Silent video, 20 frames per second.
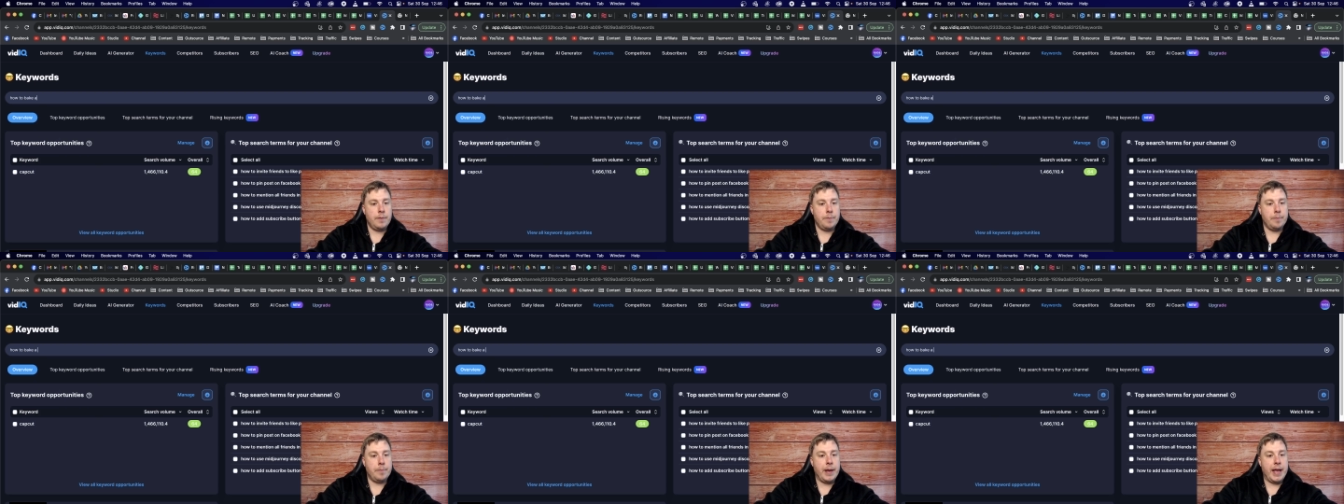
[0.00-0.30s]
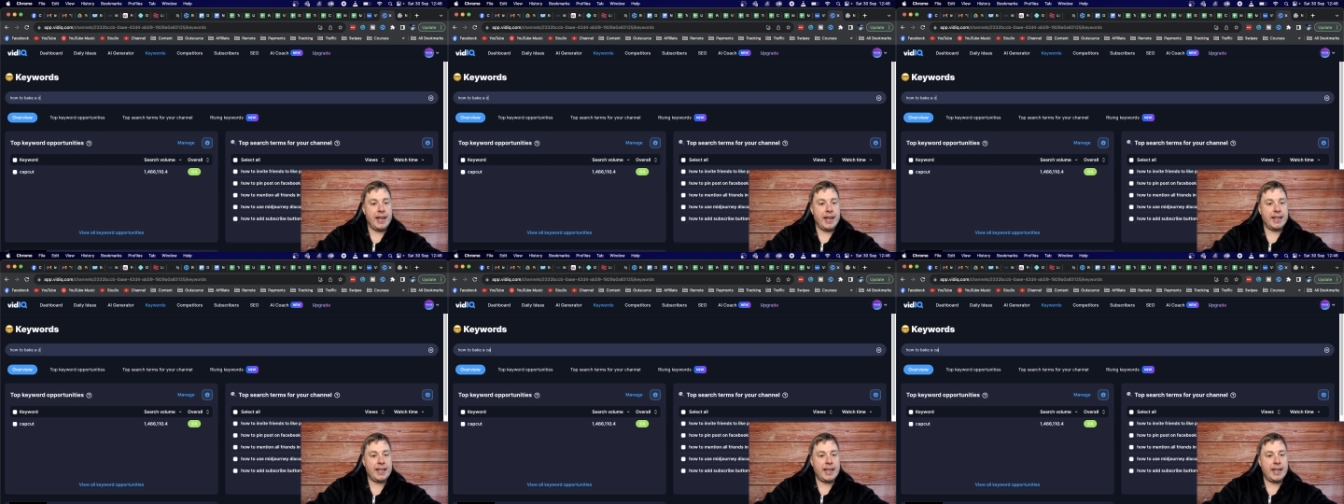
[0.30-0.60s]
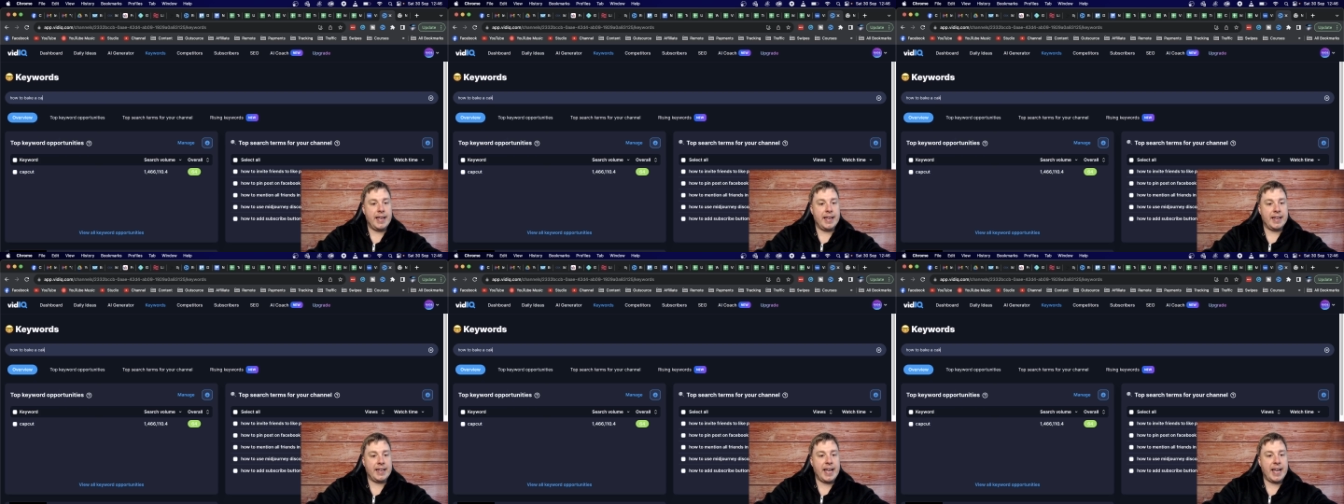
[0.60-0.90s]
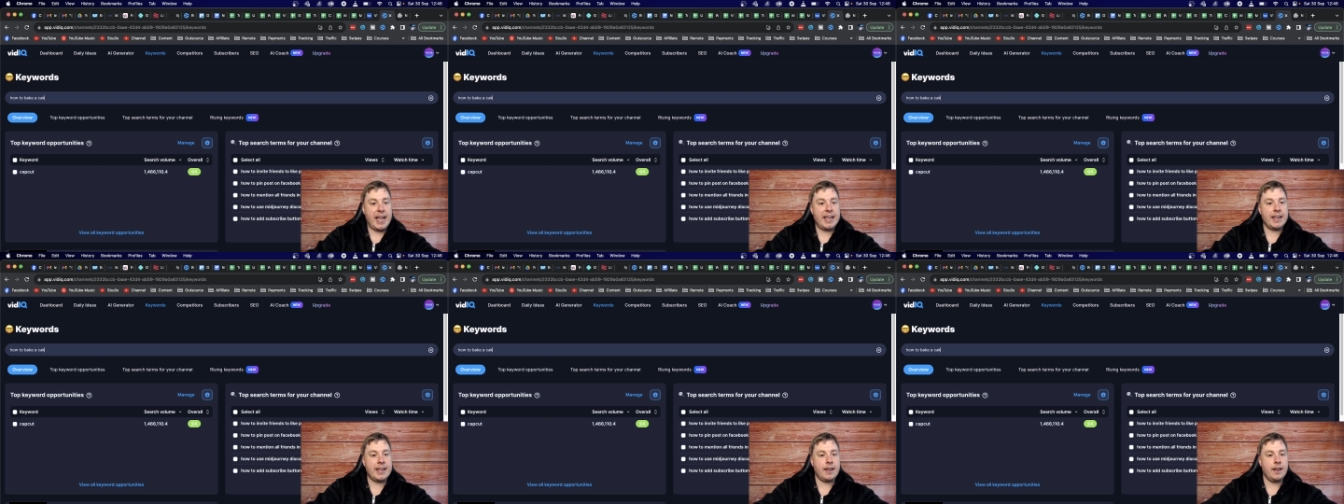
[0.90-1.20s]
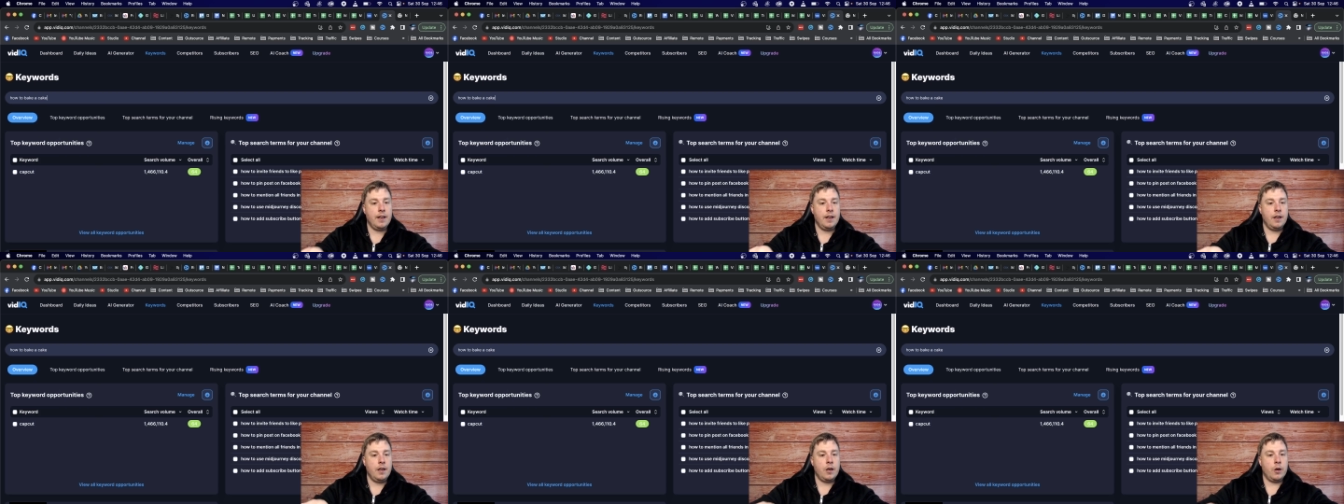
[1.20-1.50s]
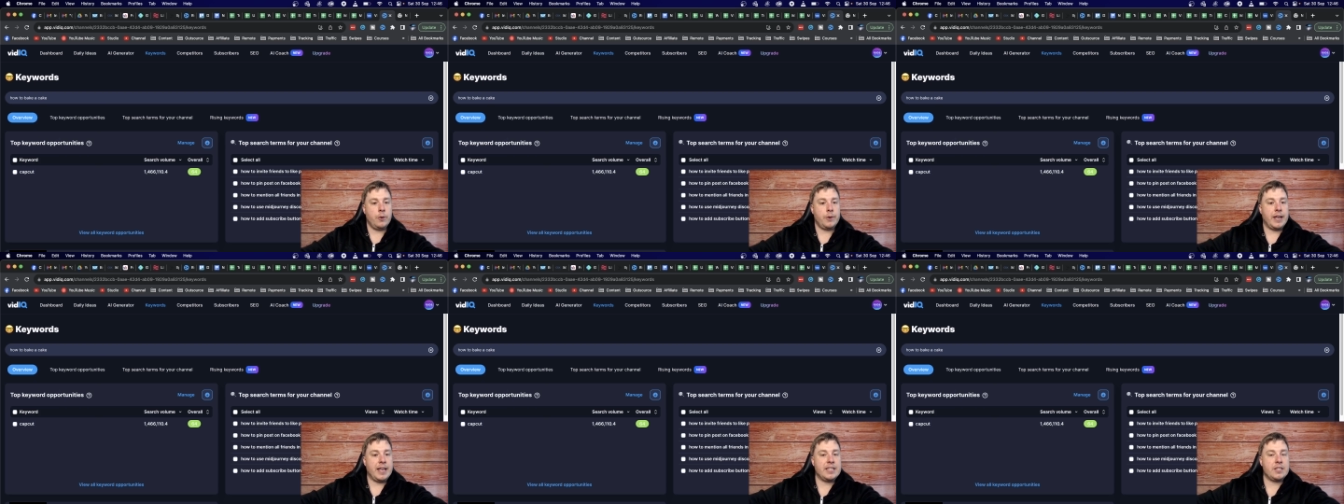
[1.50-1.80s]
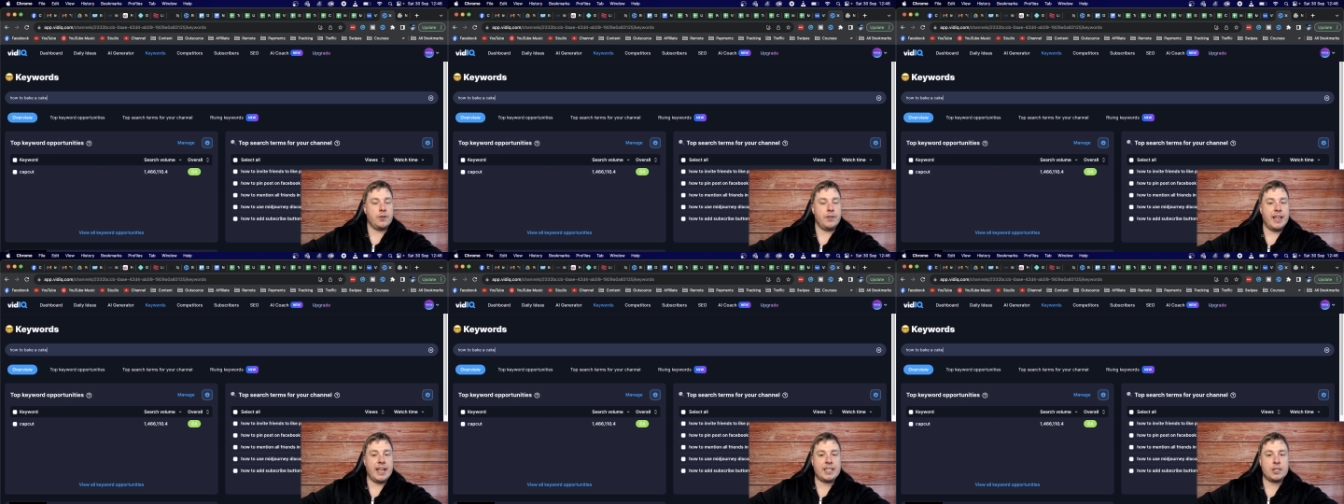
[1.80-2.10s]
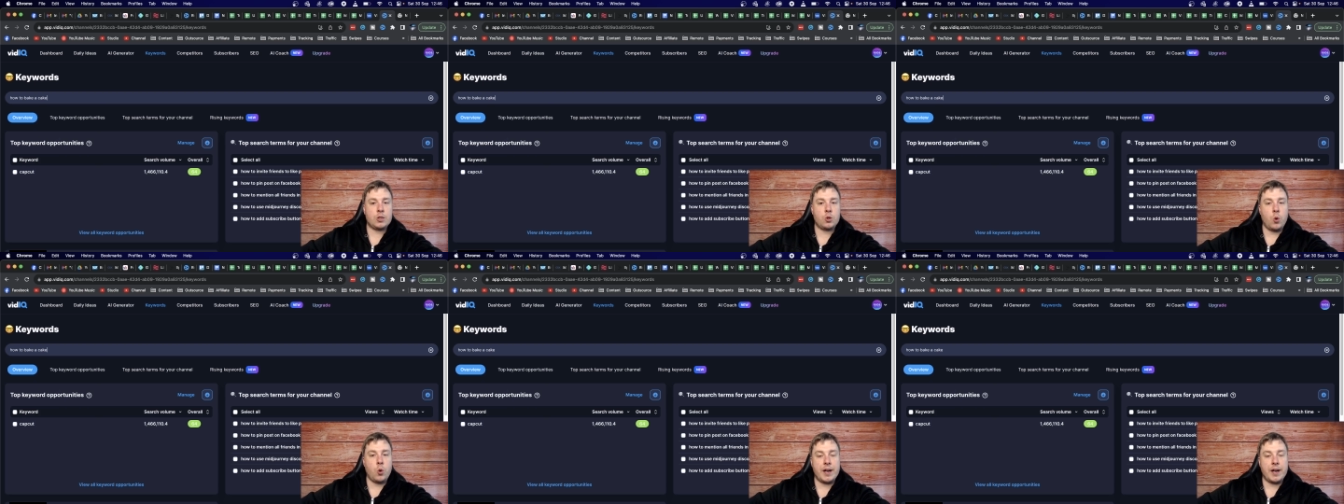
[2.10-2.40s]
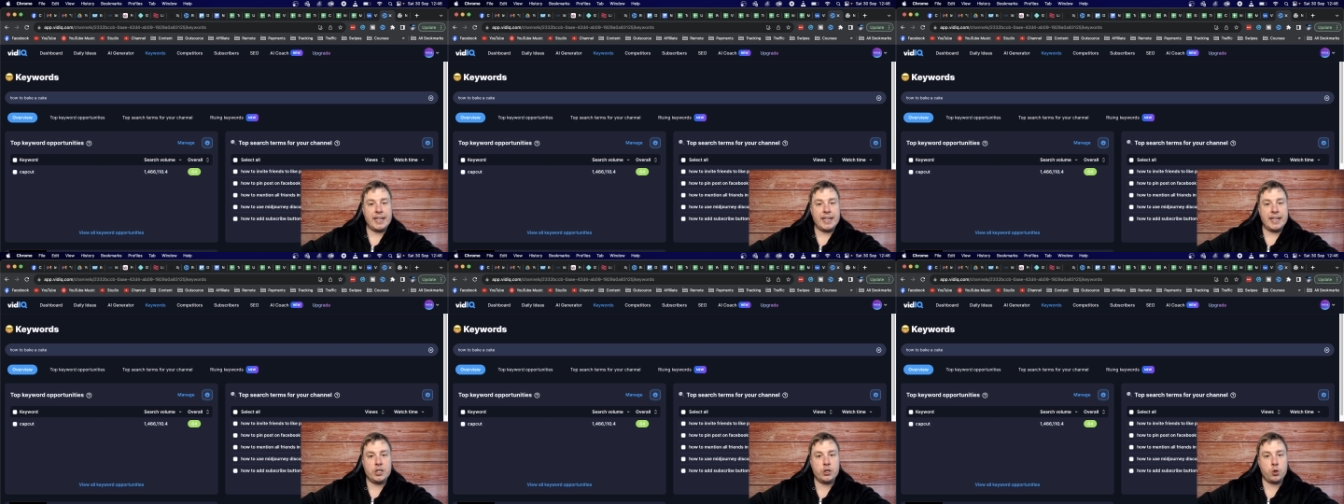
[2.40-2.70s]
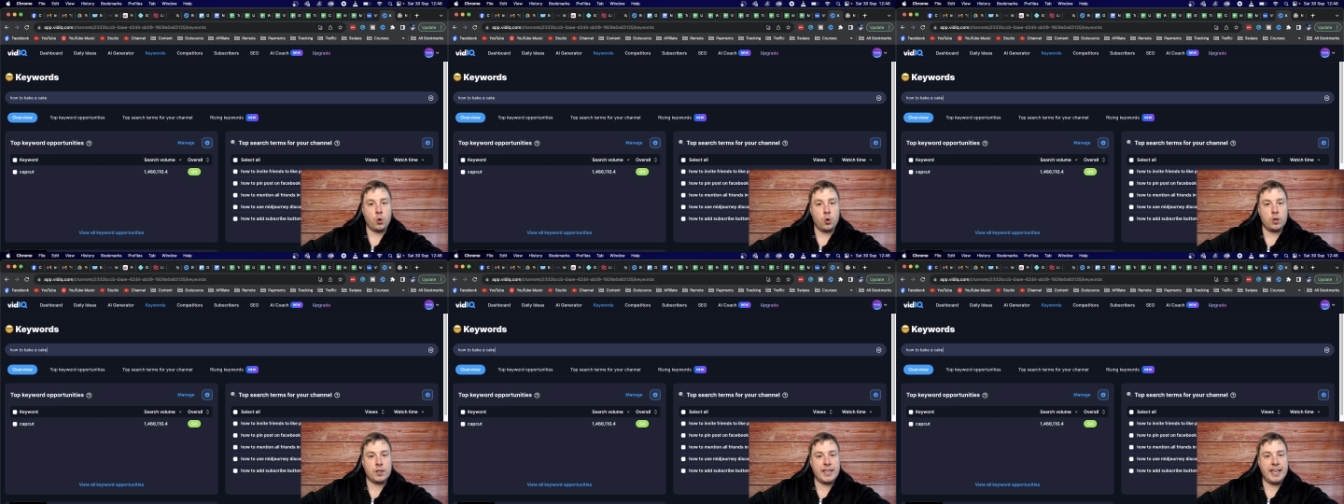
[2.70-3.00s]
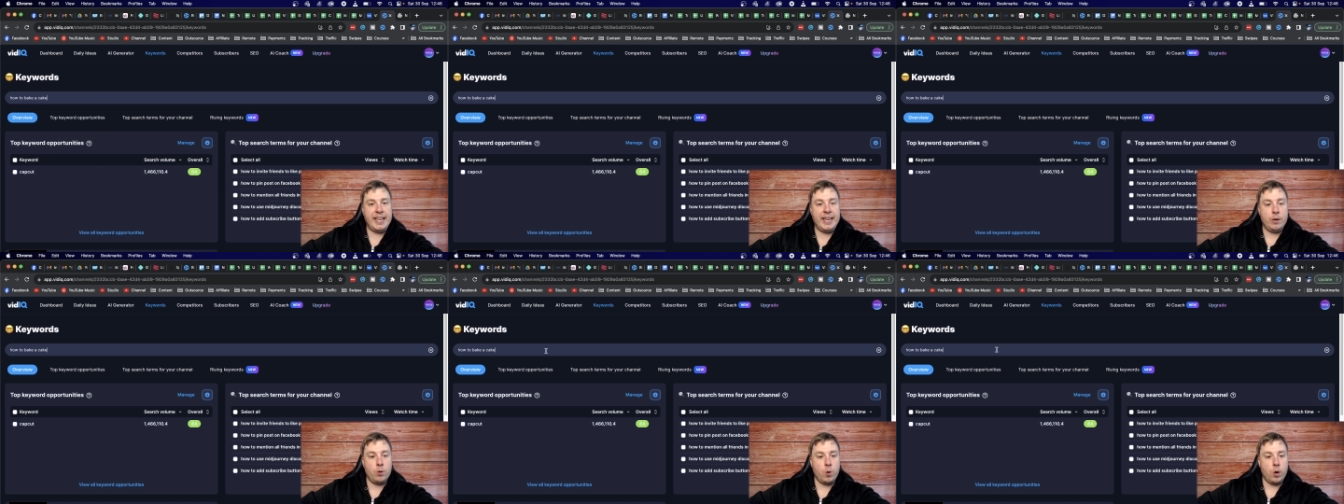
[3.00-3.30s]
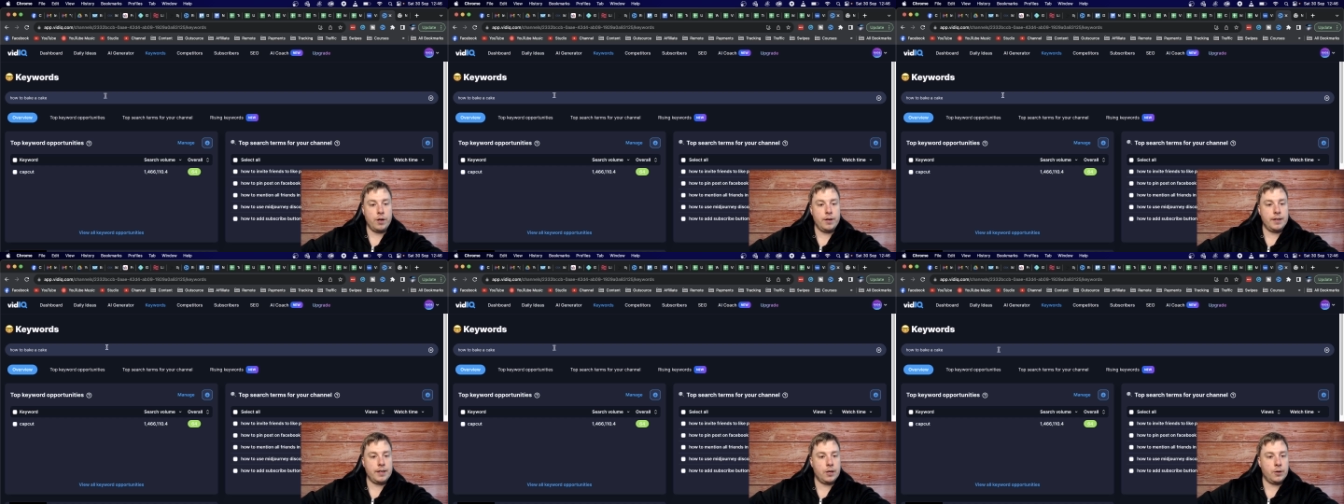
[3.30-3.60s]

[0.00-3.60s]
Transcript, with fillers: bake a cake. Okay, so that's quite a short keyword.